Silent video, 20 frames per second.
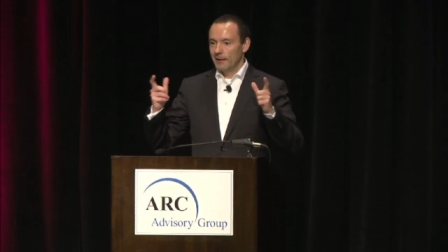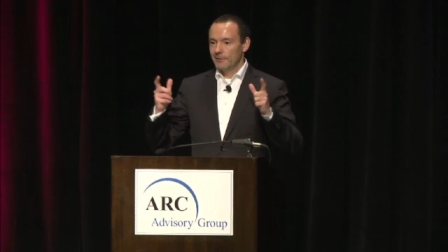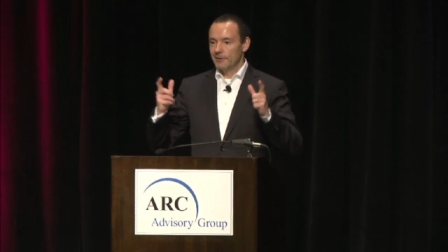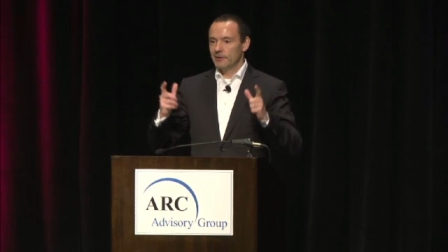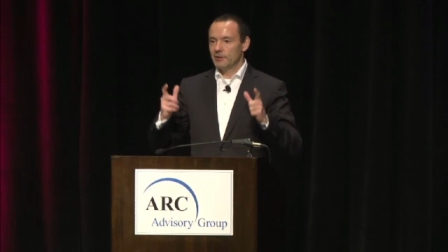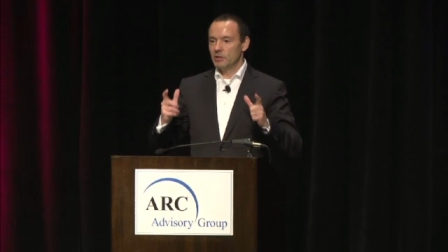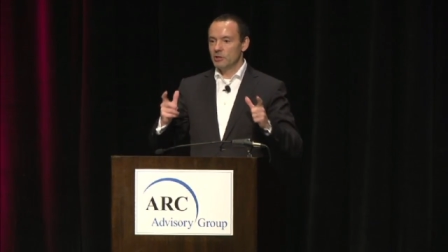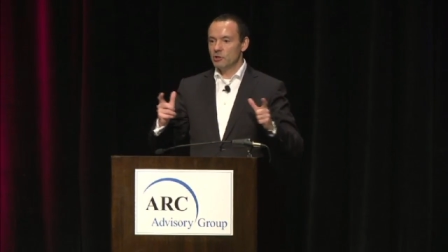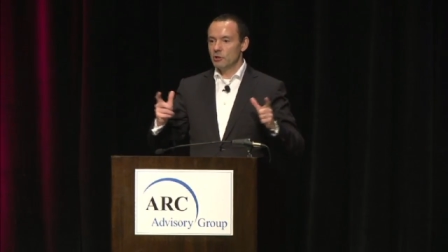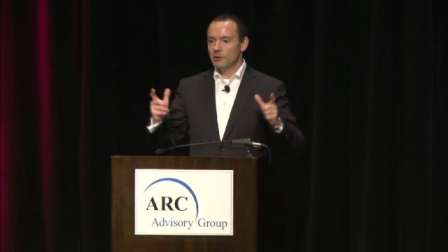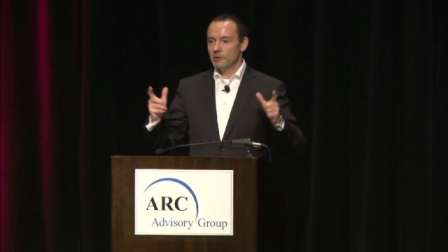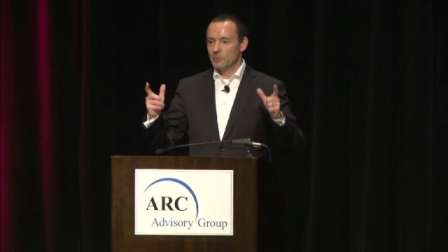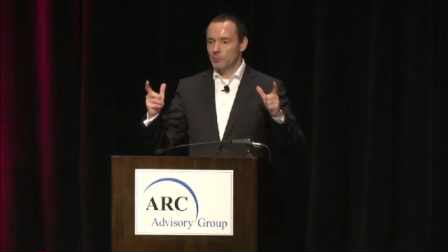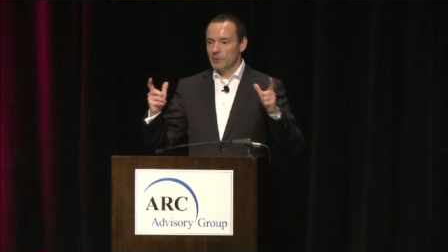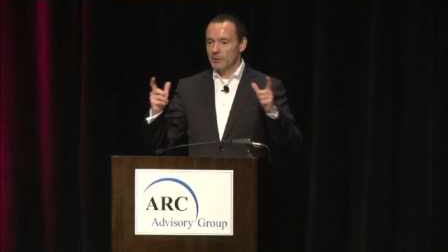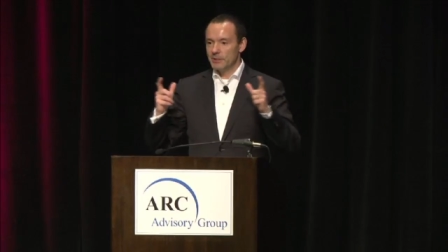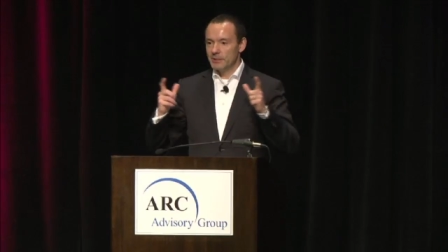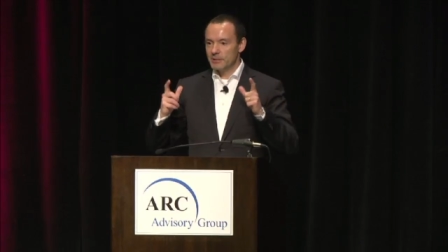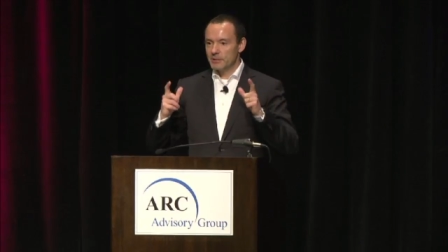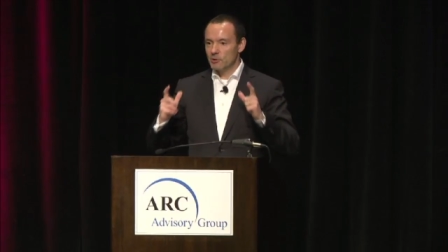and the digital
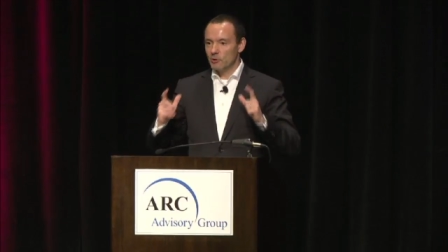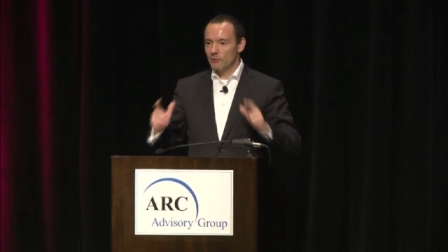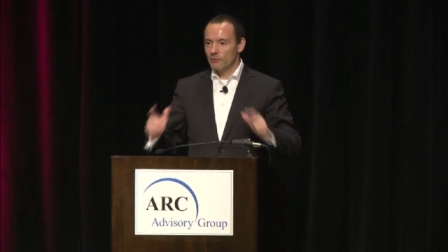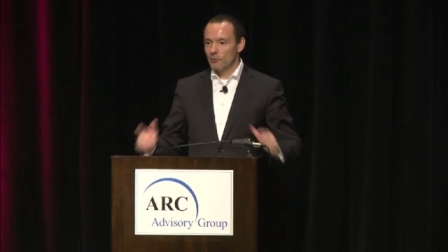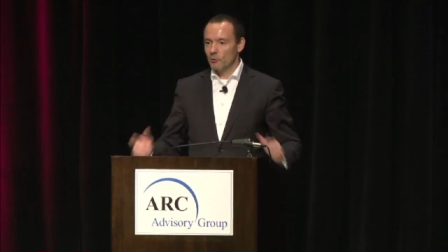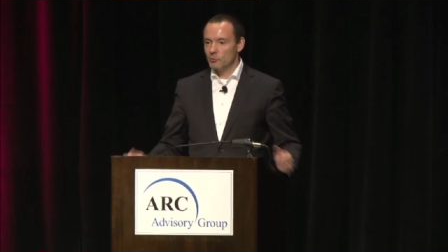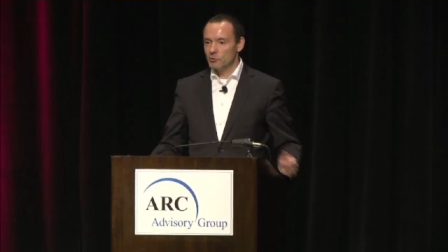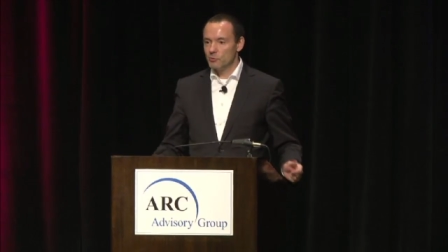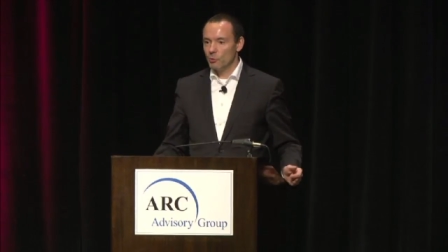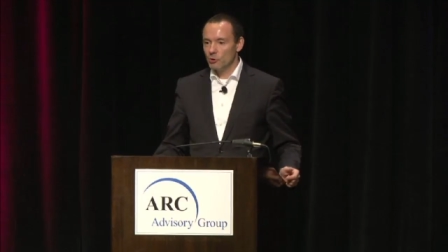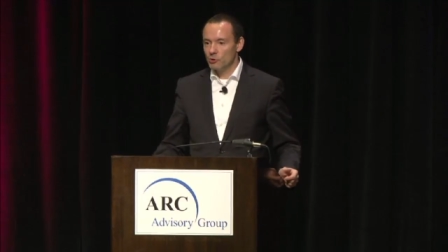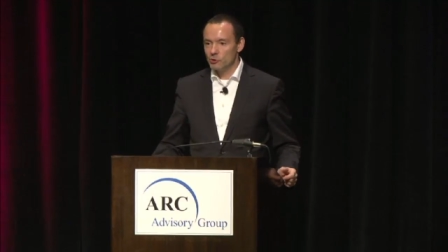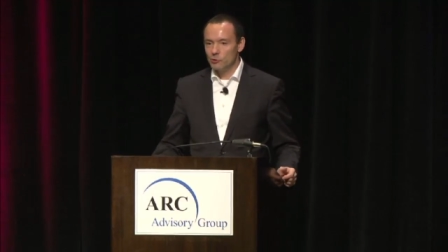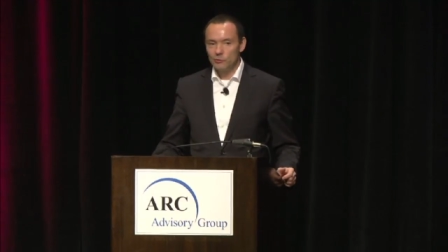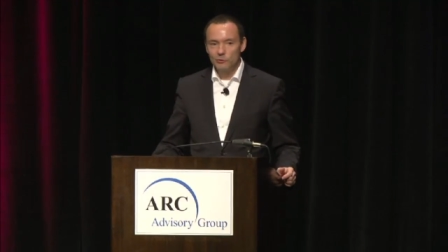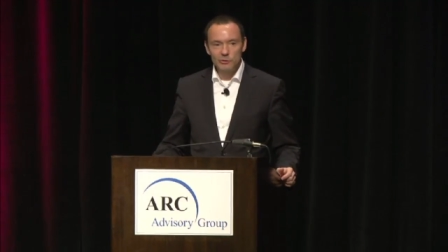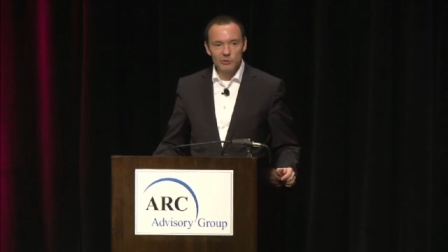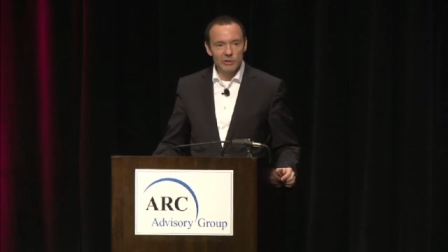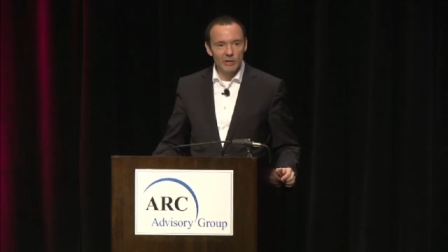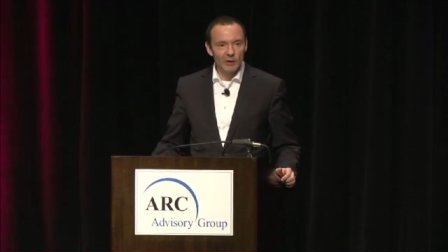twins of those
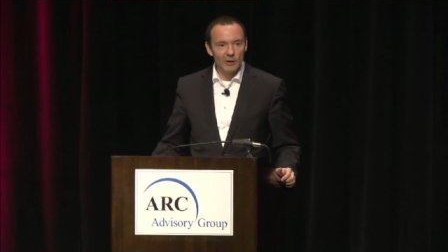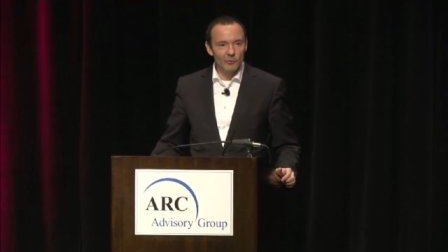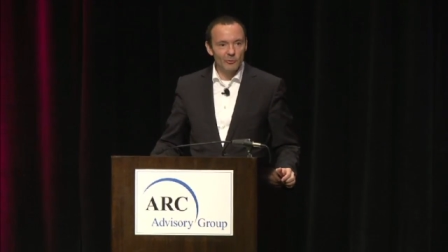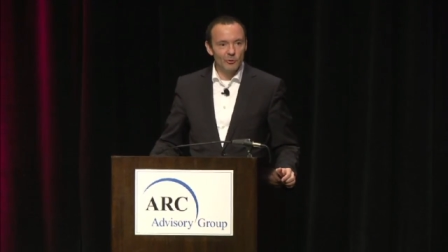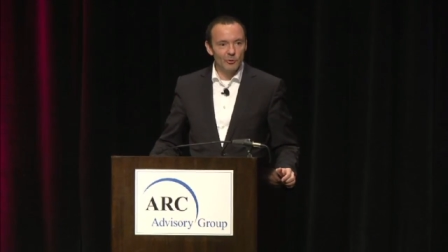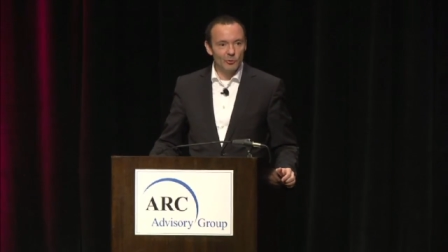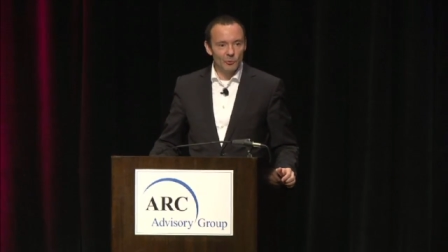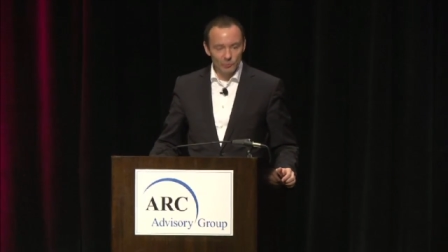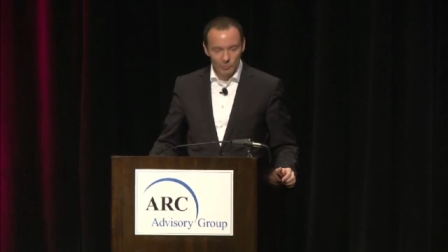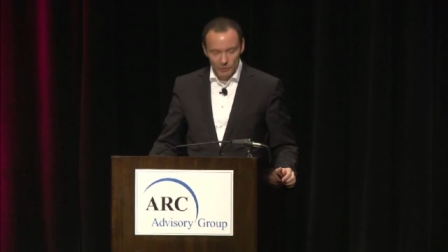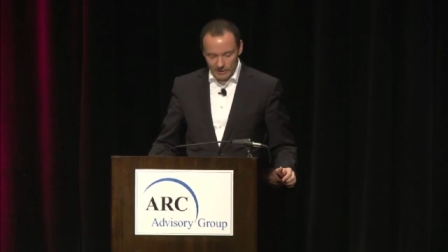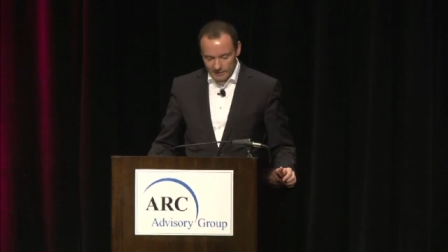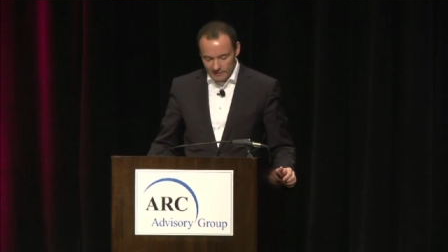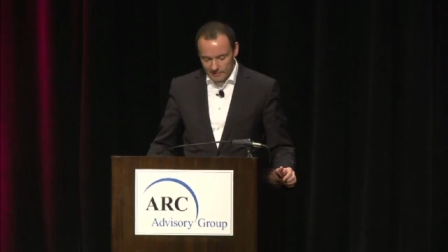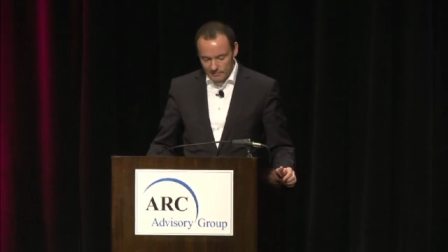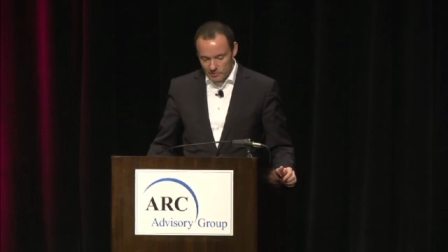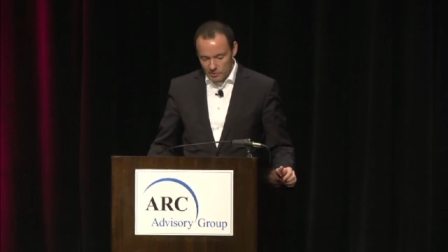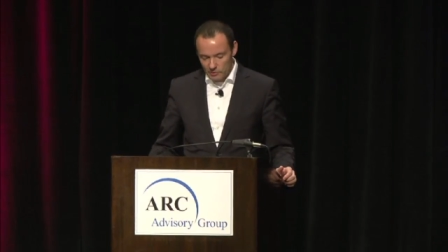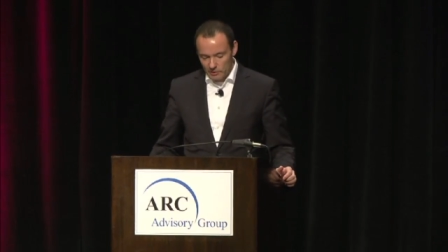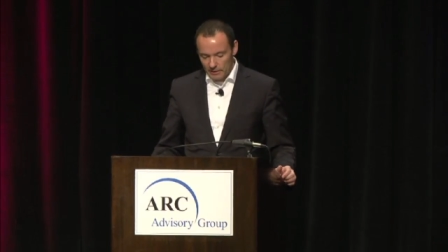modules? How do you
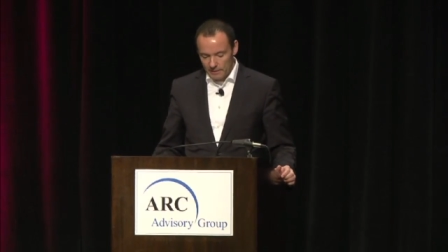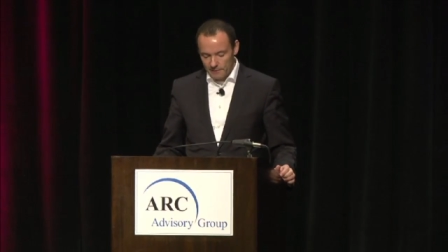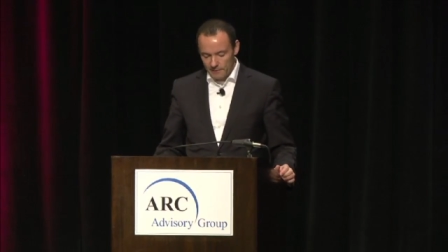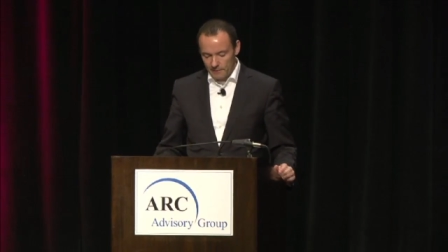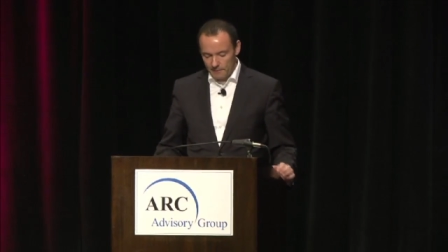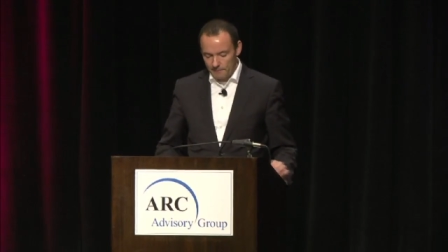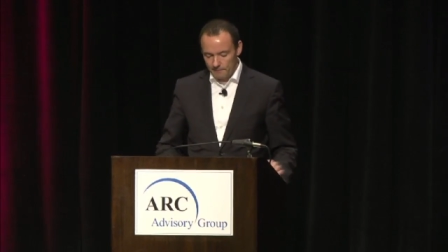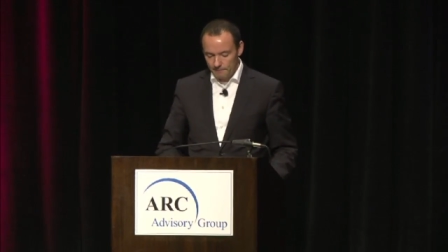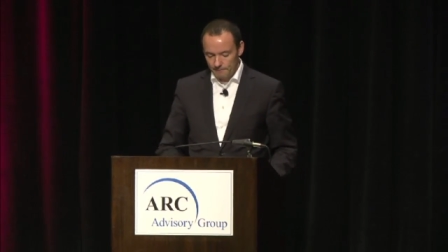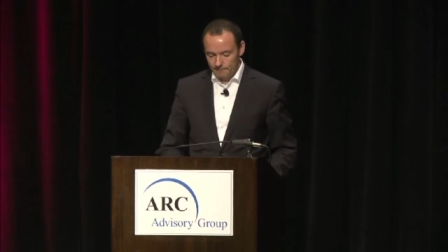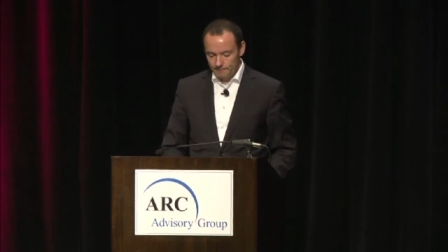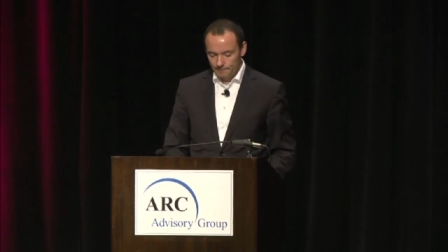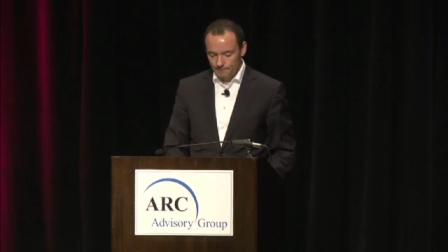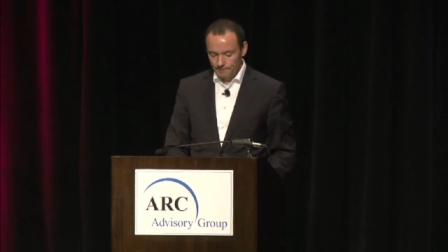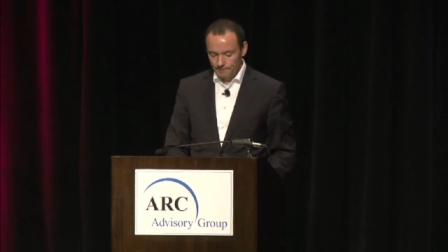bring them together